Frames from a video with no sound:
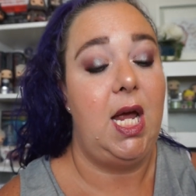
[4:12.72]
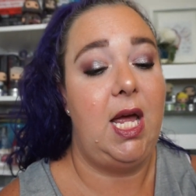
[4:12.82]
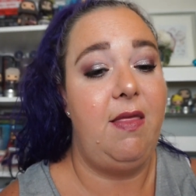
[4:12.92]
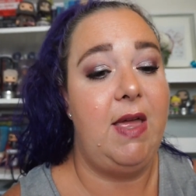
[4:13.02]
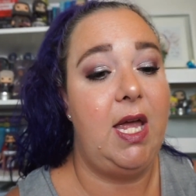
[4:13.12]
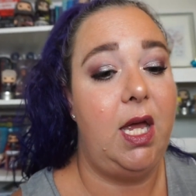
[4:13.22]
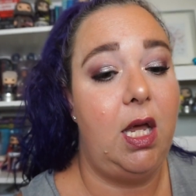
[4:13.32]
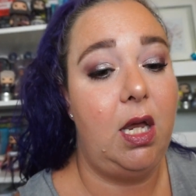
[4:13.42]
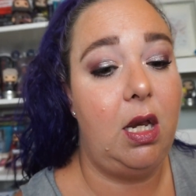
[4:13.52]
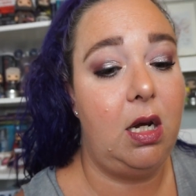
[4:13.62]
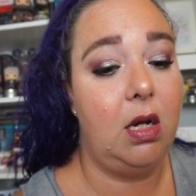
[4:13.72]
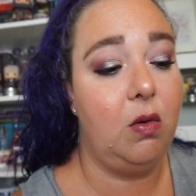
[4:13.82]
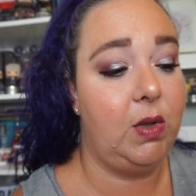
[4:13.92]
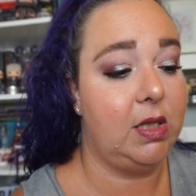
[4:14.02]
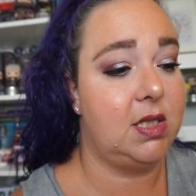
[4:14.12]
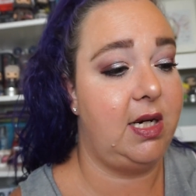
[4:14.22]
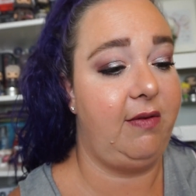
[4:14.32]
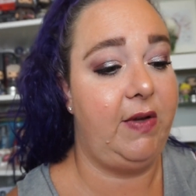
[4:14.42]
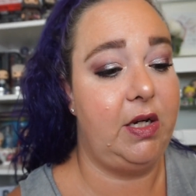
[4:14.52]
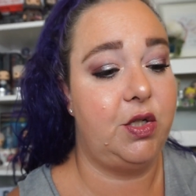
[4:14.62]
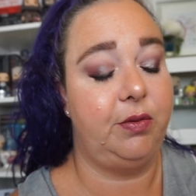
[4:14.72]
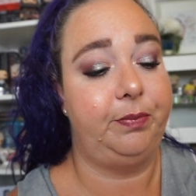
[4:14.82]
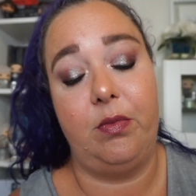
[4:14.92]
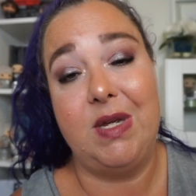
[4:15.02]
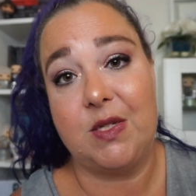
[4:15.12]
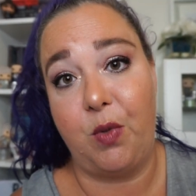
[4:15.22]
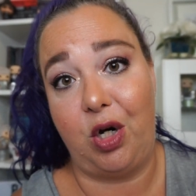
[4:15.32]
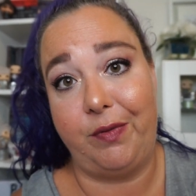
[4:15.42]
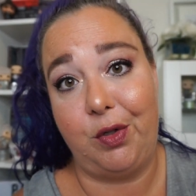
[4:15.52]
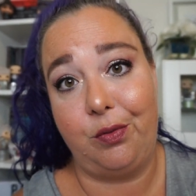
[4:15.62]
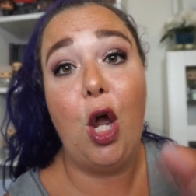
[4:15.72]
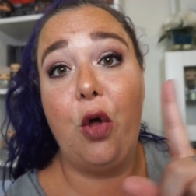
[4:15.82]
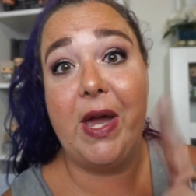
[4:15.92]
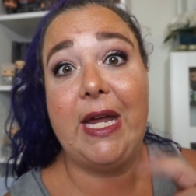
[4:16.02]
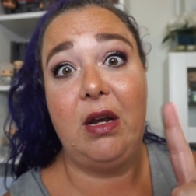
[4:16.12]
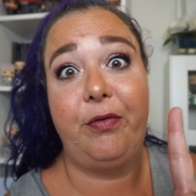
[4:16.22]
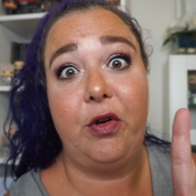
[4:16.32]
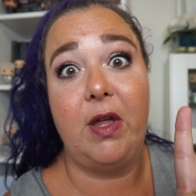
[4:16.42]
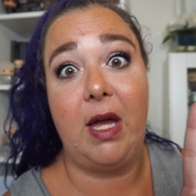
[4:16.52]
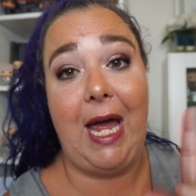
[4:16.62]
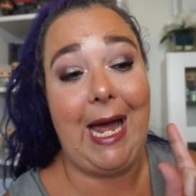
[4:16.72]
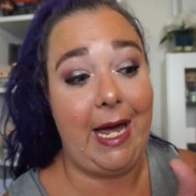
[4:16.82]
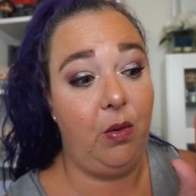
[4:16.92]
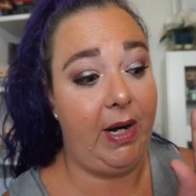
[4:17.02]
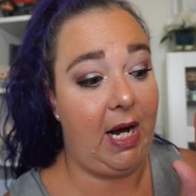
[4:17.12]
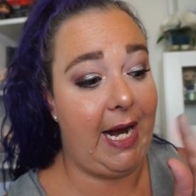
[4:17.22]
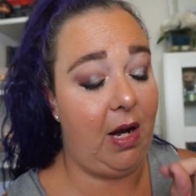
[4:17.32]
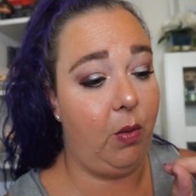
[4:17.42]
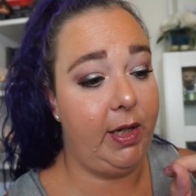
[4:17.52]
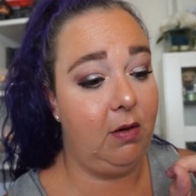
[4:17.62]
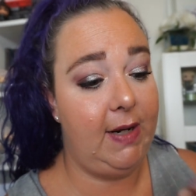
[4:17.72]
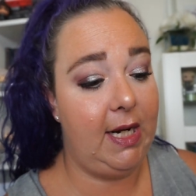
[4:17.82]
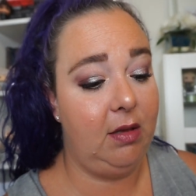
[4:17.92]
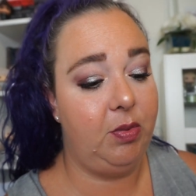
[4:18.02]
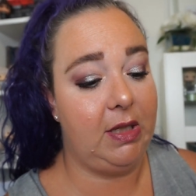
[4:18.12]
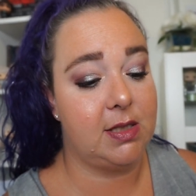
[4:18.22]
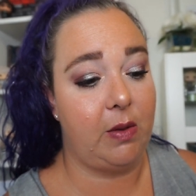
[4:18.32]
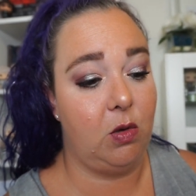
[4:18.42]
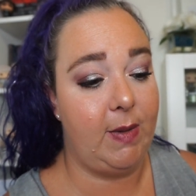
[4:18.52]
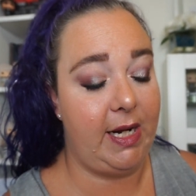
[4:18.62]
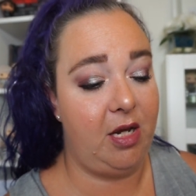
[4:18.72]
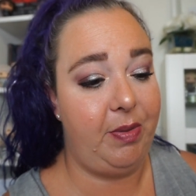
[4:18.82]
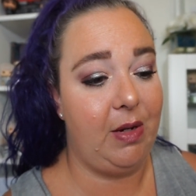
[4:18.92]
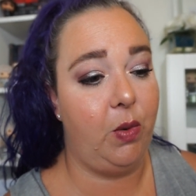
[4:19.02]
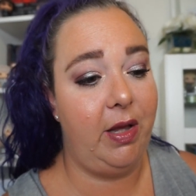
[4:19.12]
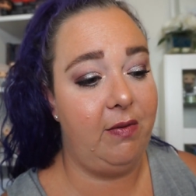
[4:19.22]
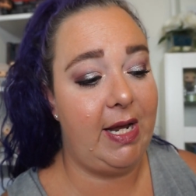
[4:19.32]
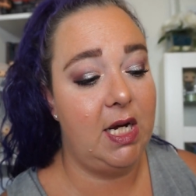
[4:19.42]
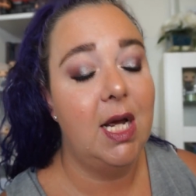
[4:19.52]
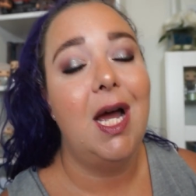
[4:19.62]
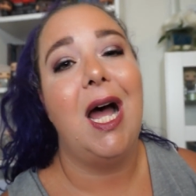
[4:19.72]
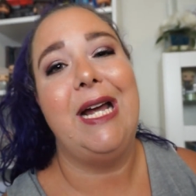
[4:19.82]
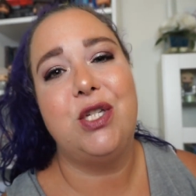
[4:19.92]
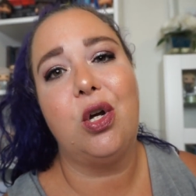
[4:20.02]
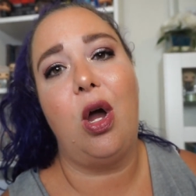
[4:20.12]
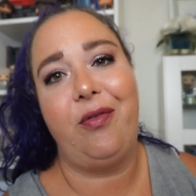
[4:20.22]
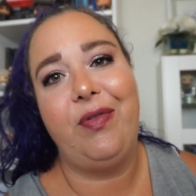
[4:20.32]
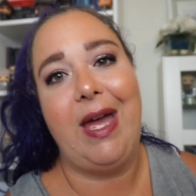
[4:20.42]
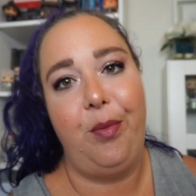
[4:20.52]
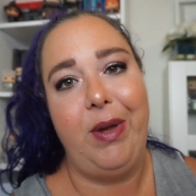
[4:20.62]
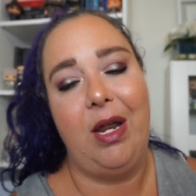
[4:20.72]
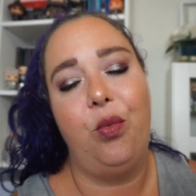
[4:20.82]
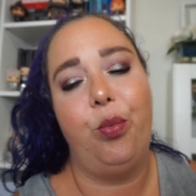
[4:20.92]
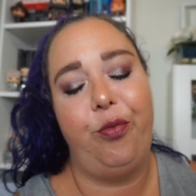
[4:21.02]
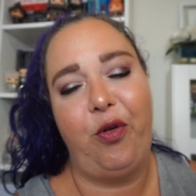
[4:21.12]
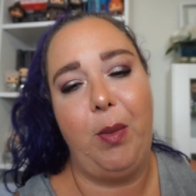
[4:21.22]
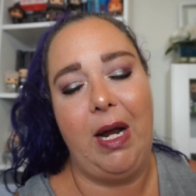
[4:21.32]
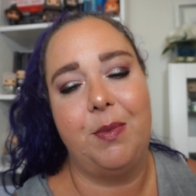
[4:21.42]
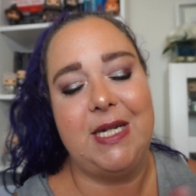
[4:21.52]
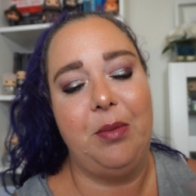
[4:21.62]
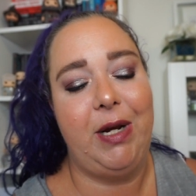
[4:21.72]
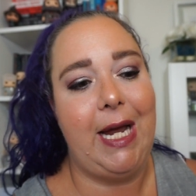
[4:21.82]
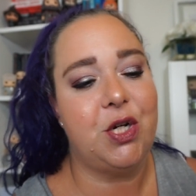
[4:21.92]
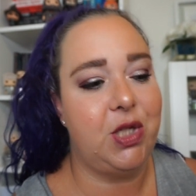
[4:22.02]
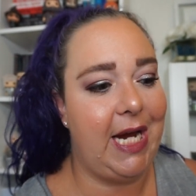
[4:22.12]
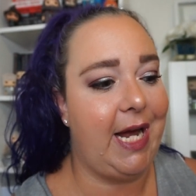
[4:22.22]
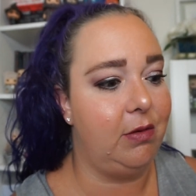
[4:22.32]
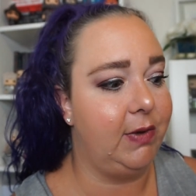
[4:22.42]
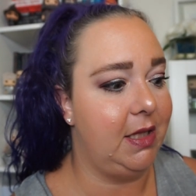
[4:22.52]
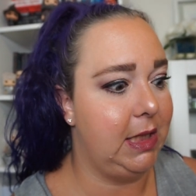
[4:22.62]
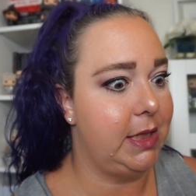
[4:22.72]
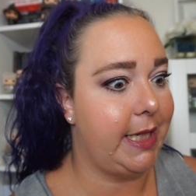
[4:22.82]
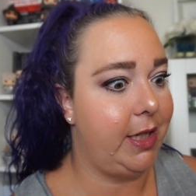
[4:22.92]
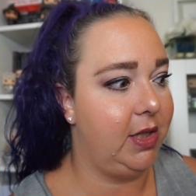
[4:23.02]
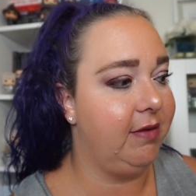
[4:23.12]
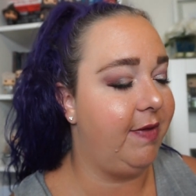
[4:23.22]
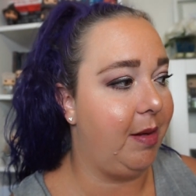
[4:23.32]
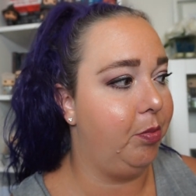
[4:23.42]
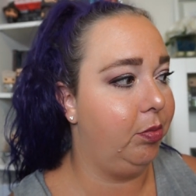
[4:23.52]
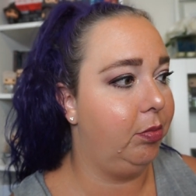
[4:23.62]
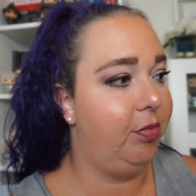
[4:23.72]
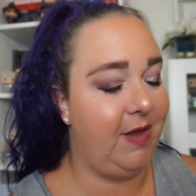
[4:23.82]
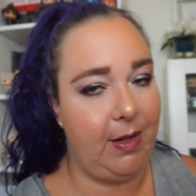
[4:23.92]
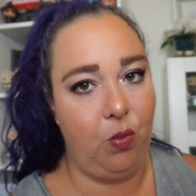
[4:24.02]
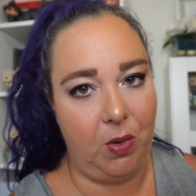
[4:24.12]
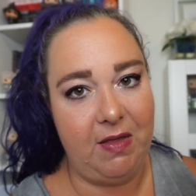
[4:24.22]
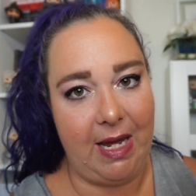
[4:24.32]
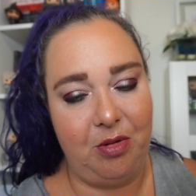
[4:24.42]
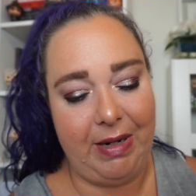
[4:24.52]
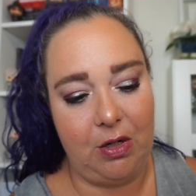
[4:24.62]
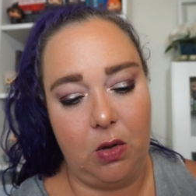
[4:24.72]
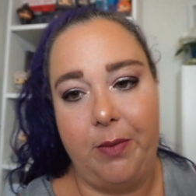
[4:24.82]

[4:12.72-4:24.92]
And then what else did I finish? Miss Marvel. Oh, that counted for the hat, wear hat while you're reading, because I wore my headband while I read. I took off the headband for my update, but I actually had read the entirety of that thing with the headband